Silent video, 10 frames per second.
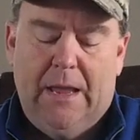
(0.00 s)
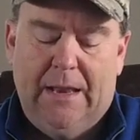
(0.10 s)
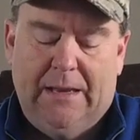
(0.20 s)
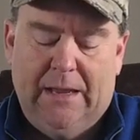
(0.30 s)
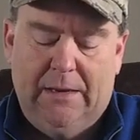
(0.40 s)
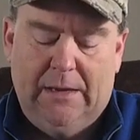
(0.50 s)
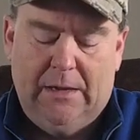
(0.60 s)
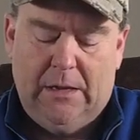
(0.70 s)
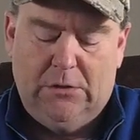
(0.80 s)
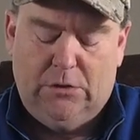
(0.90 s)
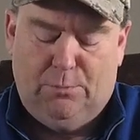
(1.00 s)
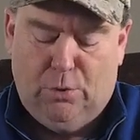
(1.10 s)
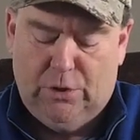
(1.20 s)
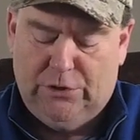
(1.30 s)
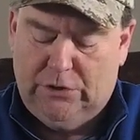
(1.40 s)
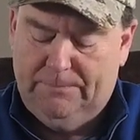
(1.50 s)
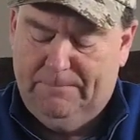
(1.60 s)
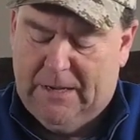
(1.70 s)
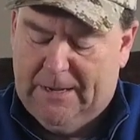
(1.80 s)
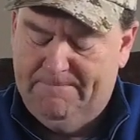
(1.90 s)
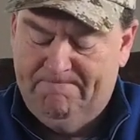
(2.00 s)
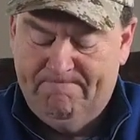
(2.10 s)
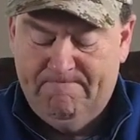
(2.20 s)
And again, uh, supports. Um,